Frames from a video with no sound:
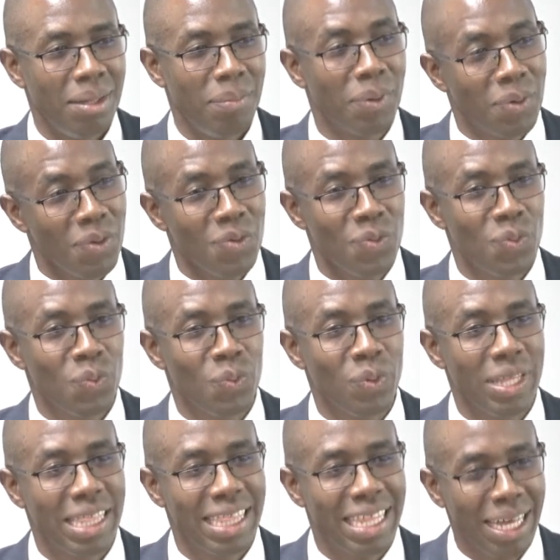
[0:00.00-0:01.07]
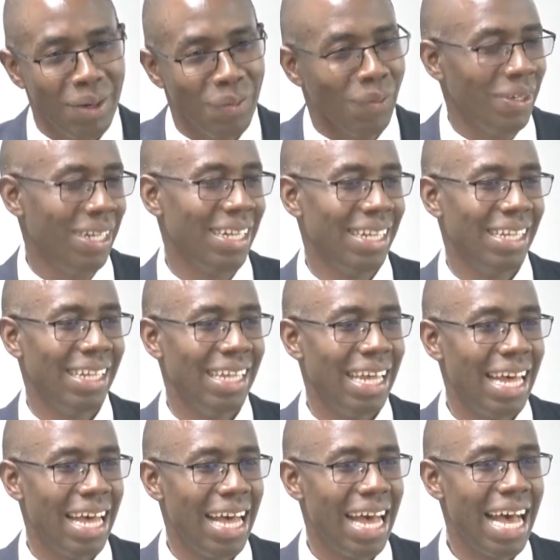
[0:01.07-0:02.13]
Because without
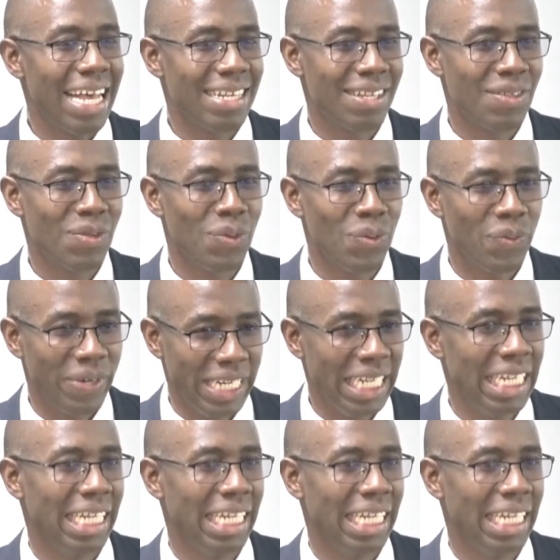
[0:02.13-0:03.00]
a story,